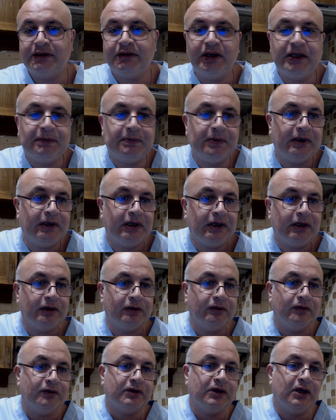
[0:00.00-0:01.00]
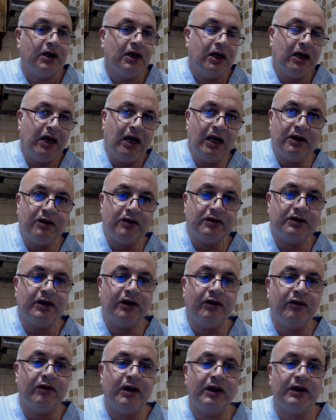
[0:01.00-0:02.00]
Treatment includes
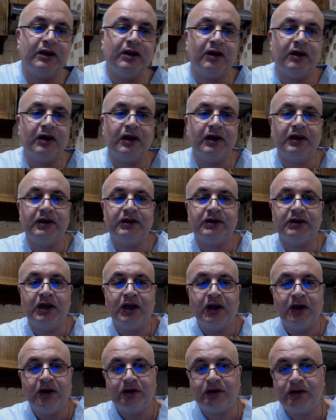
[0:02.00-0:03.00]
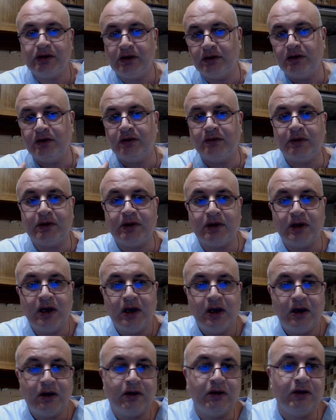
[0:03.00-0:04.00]
aldosterone antagonists, sodium
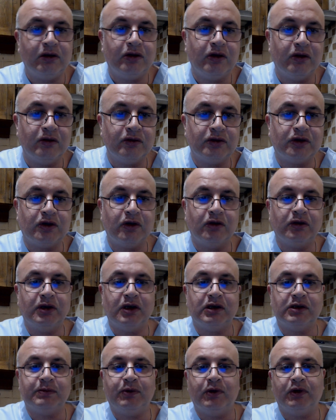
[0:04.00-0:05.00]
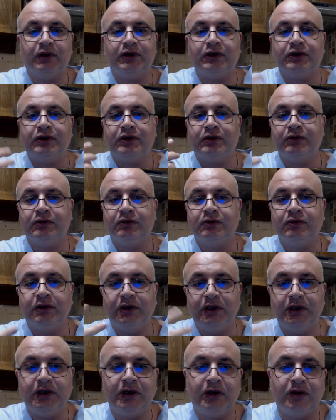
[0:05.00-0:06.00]
glucose transporter 2,
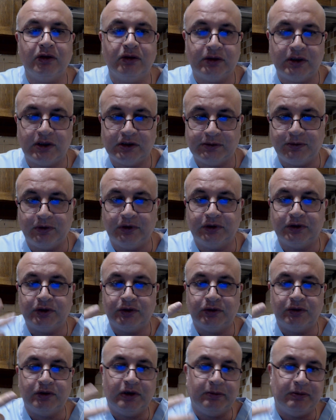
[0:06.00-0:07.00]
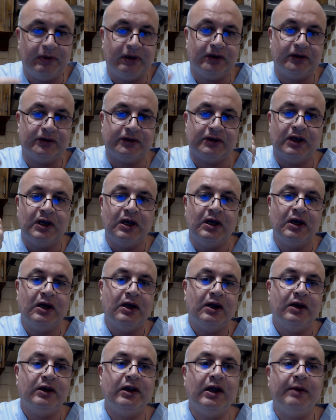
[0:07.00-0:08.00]
in, 2 inhibitors,
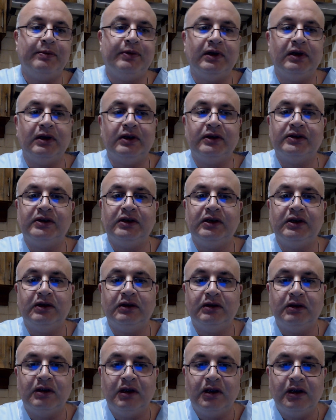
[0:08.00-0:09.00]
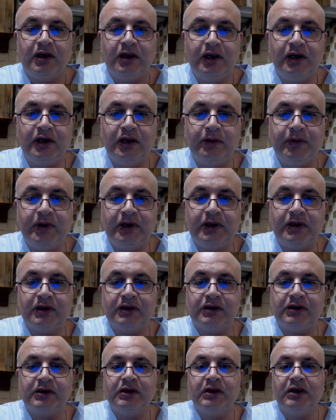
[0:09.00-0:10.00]
neprilysin
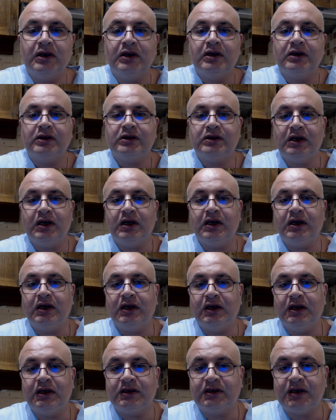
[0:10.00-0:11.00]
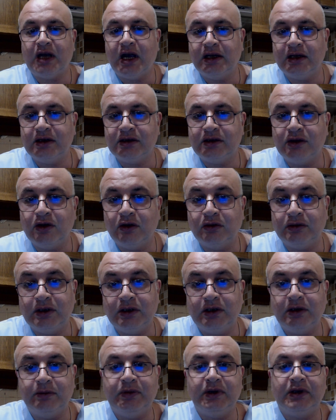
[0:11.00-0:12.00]
inhibitors, sinus node
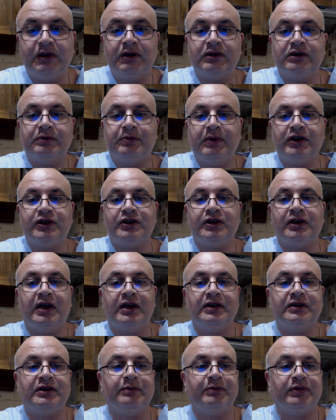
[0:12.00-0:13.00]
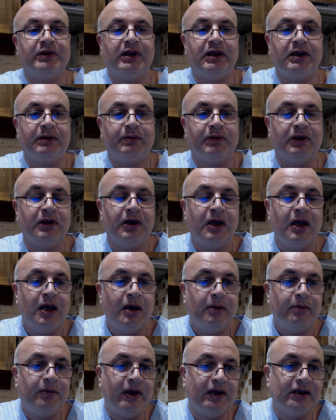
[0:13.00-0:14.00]
inhibitors, specialized implantable
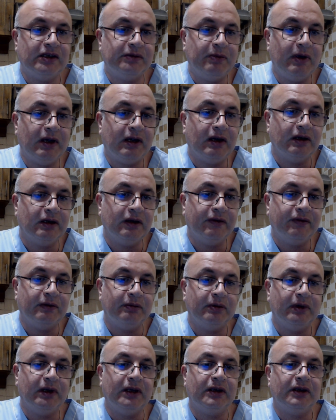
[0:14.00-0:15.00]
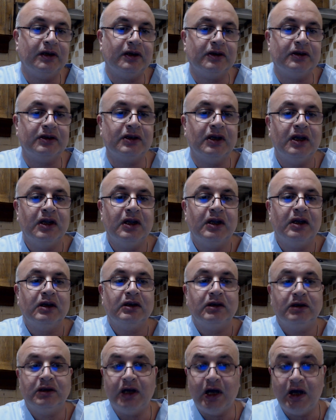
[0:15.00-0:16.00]
pacemaker defibrillators,
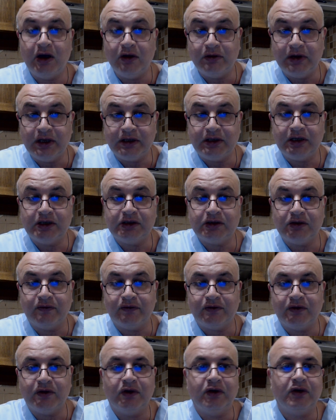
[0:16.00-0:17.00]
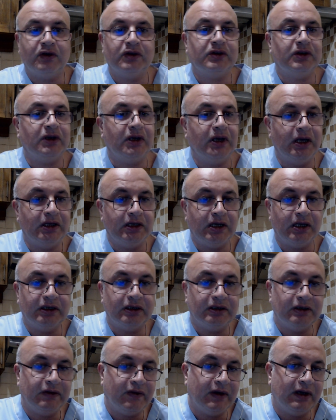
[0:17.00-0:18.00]
diuretics of course, and
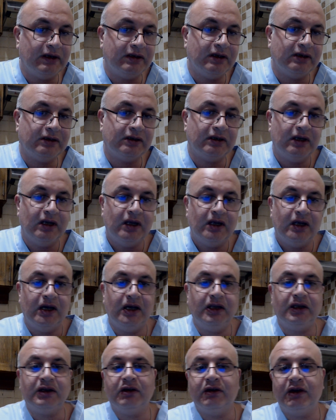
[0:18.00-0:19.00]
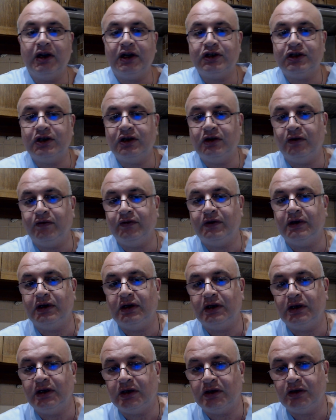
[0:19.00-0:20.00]
other devices and correction of
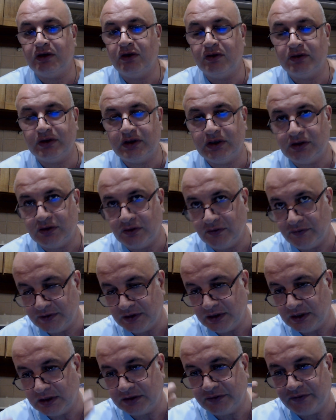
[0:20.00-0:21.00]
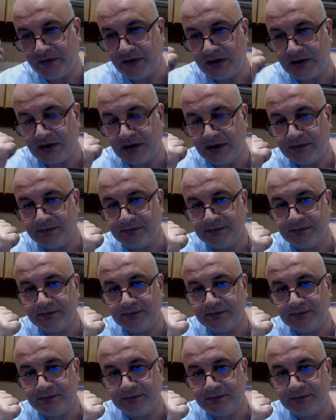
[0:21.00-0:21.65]
the causes of the heart failure.